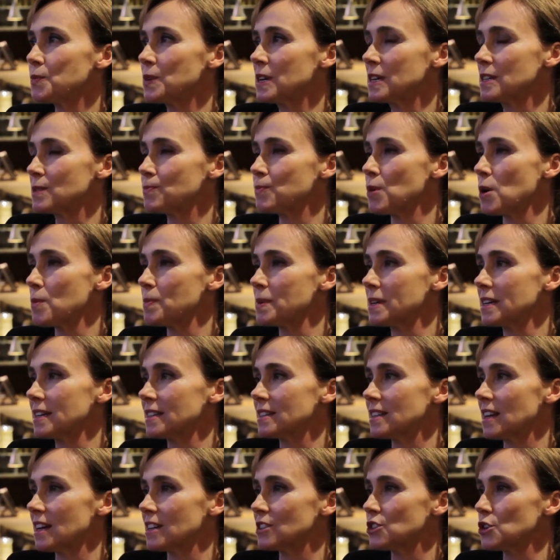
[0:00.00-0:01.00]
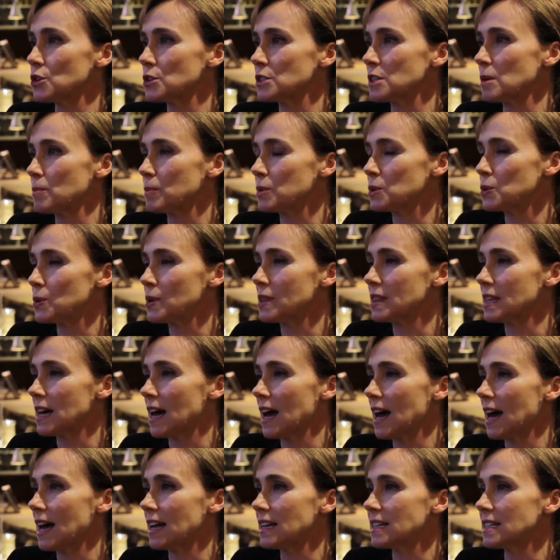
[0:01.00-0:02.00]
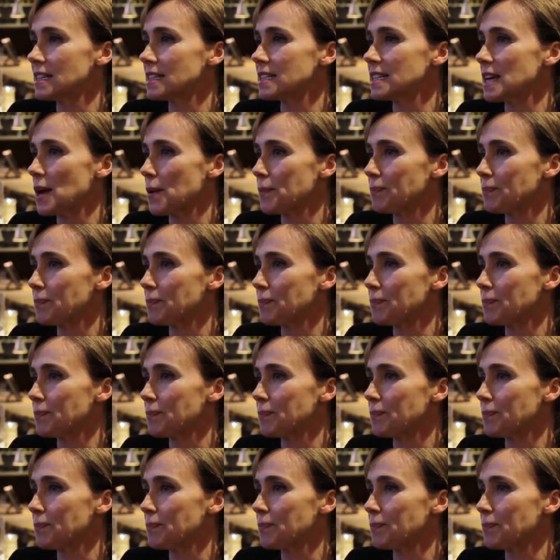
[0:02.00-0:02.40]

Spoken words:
It's probably a toss-up between that and